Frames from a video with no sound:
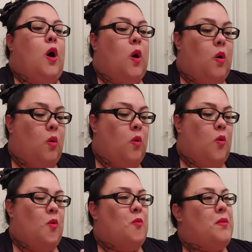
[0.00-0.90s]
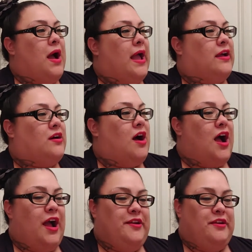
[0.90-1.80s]
Oh my
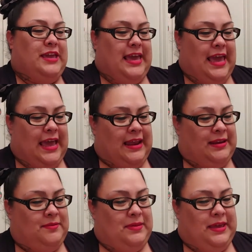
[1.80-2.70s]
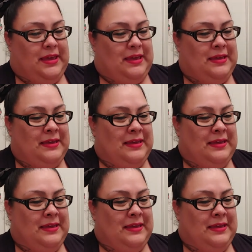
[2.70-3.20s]
god, you're kidding me!